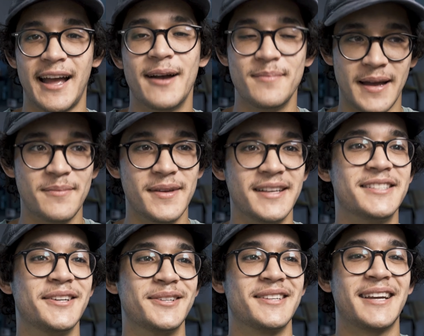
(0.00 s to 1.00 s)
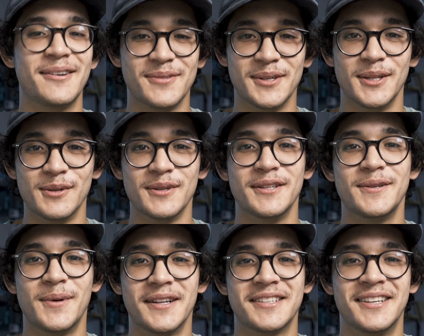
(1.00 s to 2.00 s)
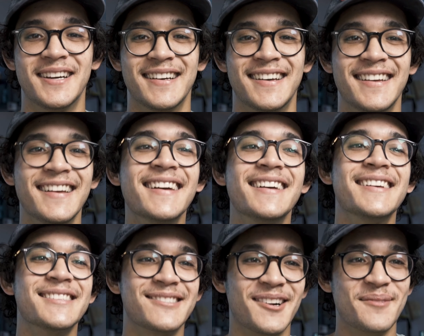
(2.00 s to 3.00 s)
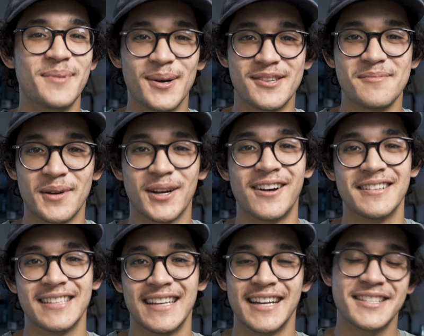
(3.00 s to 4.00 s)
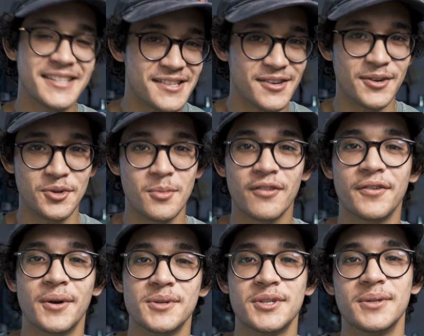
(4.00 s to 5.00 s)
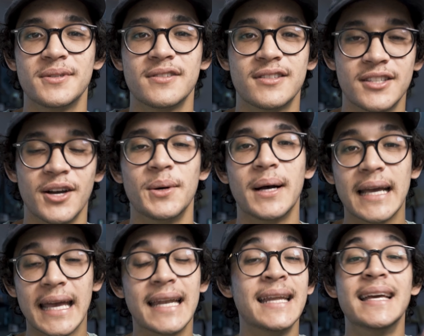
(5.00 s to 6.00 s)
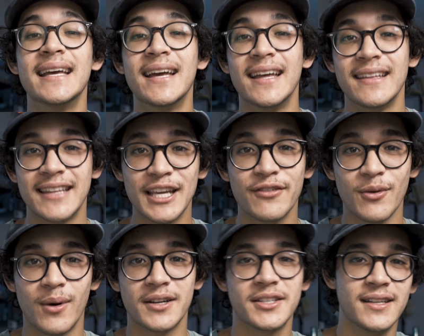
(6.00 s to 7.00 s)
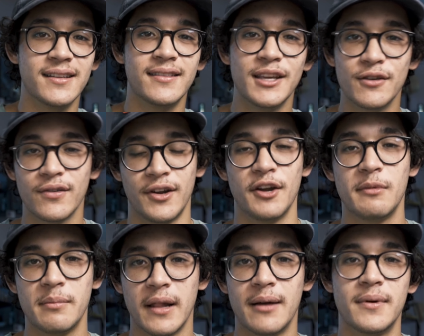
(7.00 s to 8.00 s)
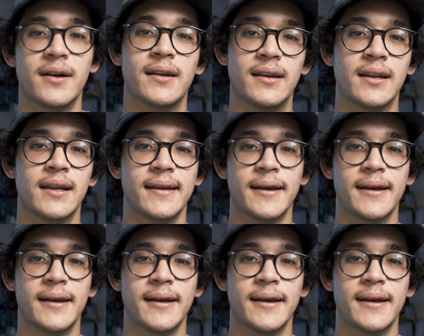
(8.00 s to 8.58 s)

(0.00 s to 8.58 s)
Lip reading: I'm being serious. Like I really want to start posting more content. I just need to start doing more photo shoots. So again, thank you for watching. Thank you for hearing me blab on.